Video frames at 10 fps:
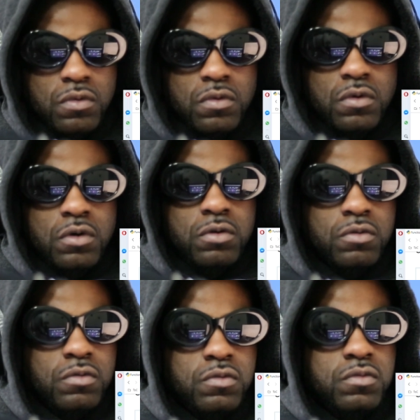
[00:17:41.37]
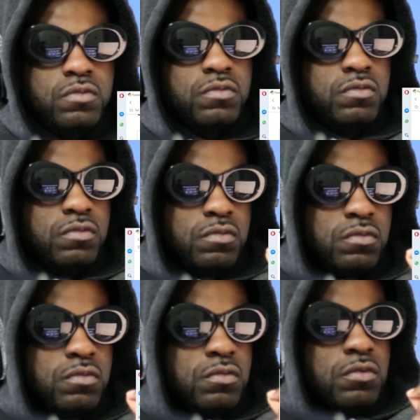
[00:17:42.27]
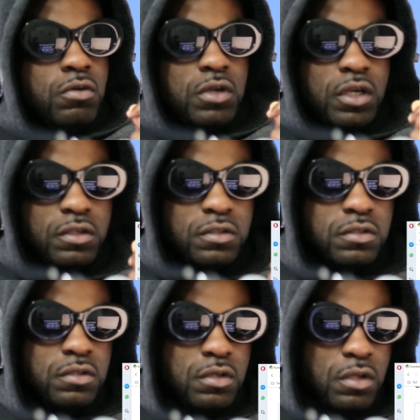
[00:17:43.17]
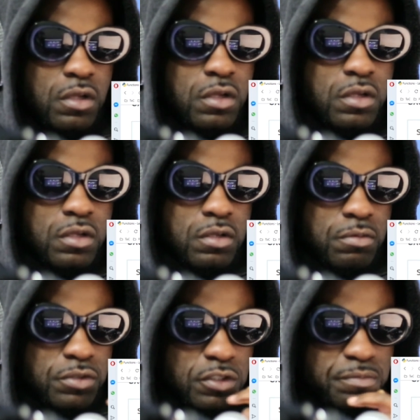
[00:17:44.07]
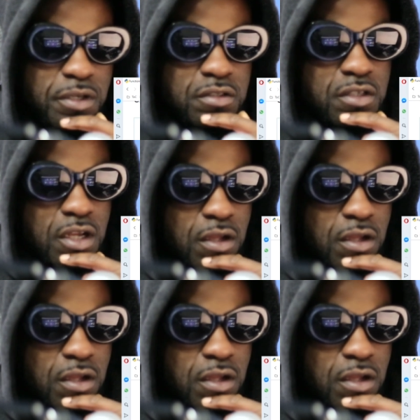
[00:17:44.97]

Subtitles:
Oh, okay. Wasn't expecting that.